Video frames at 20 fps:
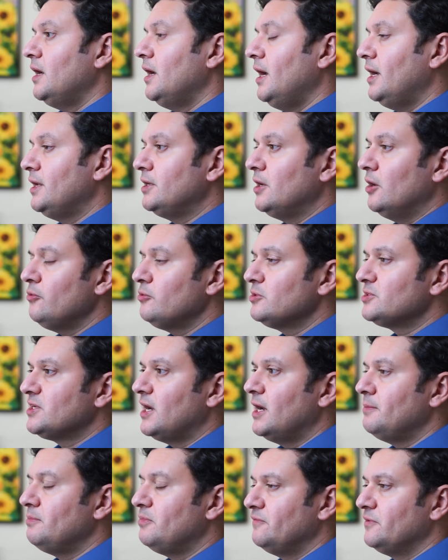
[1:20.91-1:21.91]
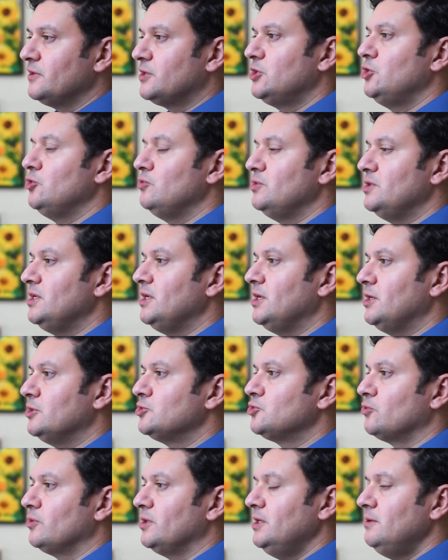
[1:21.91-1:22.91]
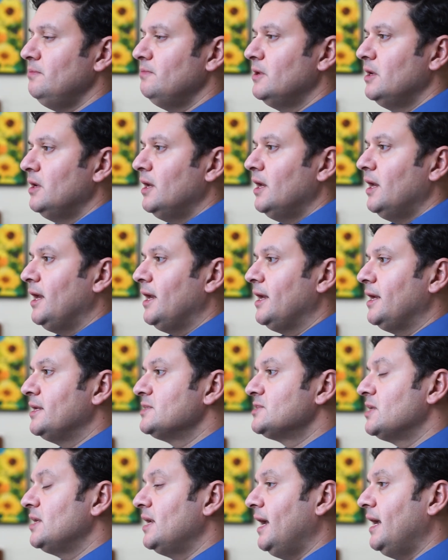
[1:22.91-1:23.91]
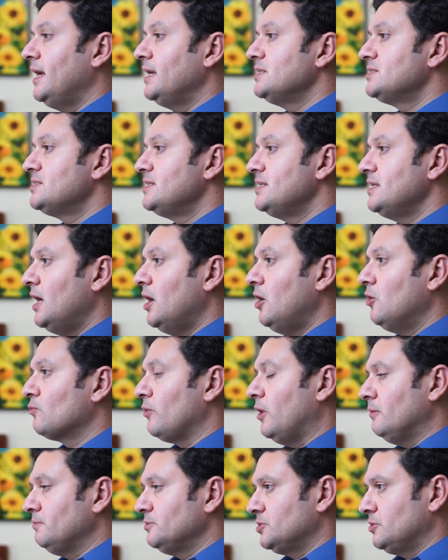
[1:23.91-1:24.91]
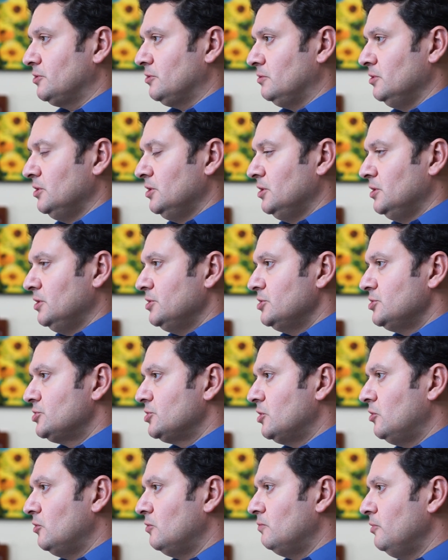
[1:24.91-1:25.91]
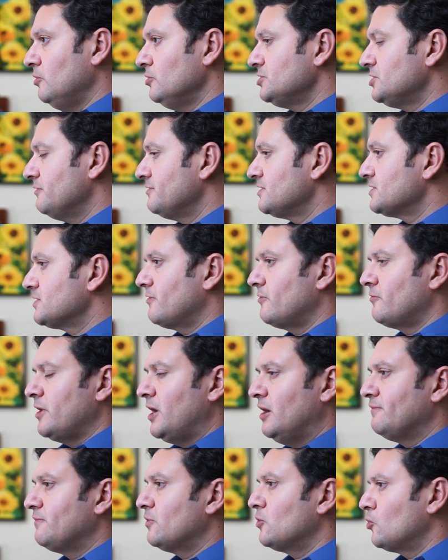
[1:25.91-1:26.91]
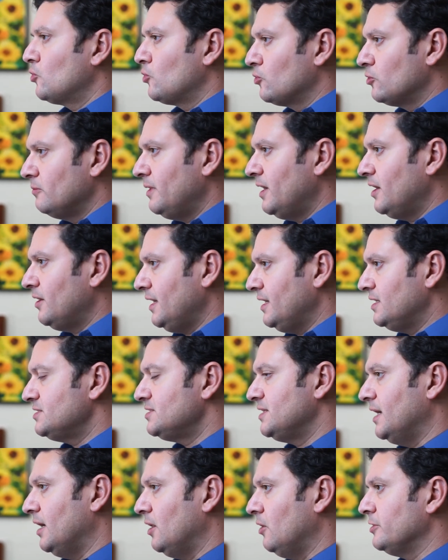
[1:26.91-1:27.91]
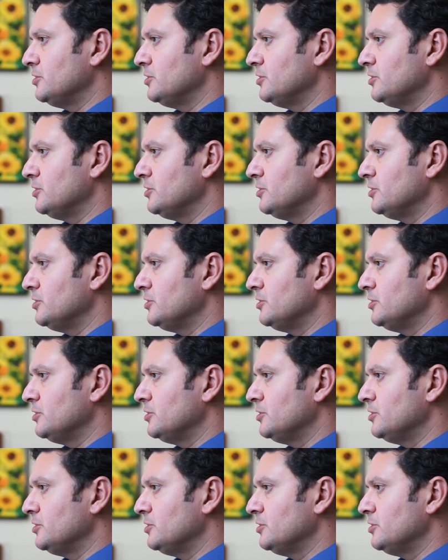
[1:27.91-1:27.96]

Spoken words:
Another type of acute knee injury is an ACL rupture. So most of us have heard about ACL